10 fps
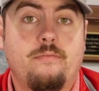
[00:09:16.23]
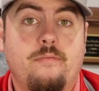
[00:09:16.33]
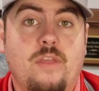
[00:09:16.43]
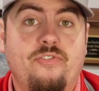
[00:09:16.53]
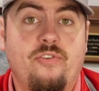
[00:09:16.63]

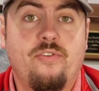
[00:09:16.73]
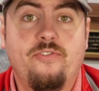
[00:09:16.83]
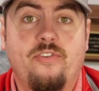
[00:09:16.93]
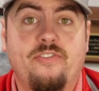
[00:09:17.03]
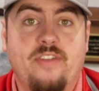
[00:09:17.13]
So those
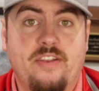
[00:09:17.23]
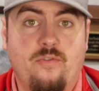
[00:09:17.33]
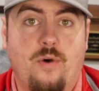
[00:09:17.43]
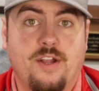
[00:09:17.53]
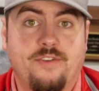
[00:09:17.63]
are just things to
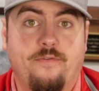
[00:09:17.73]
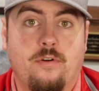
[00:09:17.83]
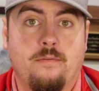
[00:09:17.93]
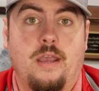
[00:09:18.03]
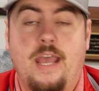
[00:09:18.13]
watch
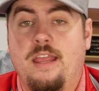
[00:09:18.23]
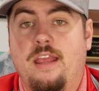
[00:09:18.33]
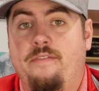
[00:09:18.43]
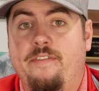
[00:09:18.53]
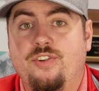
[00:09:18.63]
for. And then
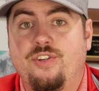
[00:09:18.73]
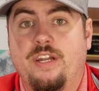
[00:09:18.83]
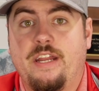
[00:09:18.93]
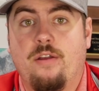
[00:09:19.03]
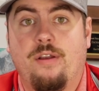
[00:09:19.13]
the vision
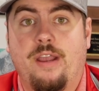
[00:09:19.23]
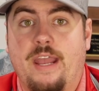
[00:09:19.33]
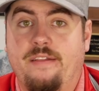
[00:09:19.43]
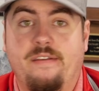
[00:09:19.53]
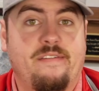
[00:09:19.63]
and hearing,
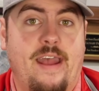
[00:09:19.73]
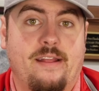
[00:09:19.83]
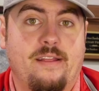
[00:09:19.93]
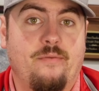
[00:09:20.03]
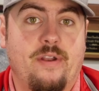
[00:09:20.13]
it's
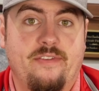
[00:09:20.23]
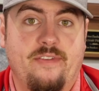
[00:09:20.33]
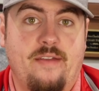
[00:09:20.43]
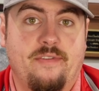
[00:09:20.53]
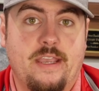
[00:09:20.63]
exactly what it
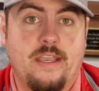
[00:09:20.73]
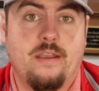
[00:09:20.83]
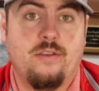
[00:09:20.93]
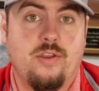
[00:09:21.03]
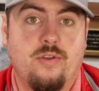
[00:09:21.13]
sounds like.
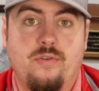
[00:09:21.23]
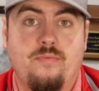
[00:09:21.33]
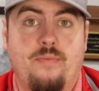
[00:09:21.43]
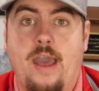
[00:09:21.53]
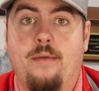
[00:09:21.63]
You
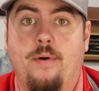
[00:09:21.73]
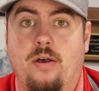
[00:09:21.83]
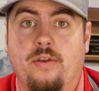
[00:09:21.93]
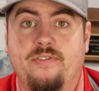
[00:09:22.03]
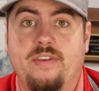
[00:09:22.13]
buy a
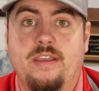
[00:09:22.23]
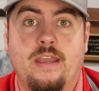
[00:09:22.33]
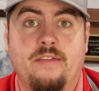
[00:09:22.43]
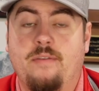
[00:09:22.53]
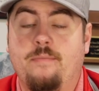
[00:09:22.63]

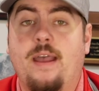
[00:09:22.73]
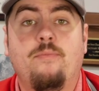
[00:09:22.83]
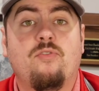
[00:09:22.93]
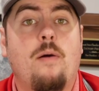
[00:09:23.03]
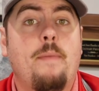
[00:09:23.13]
policy, sometimes
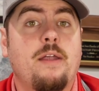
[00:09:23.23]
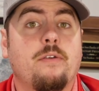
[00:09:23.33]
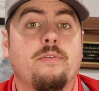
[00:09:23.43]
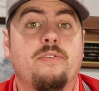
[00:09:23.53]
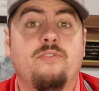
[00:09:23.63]
they're all
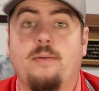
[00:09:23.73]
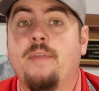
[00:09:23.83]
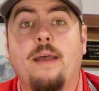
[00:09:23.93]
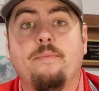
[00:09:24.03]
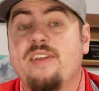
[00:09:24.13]
bundled,
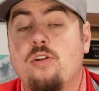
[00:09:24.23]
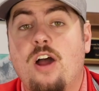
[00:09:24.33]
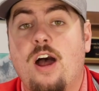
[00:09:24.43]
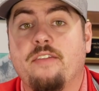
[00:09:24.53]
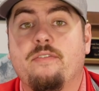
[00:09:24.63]
sometimes they're
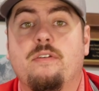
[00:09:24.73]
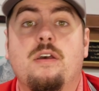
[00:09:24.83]
not.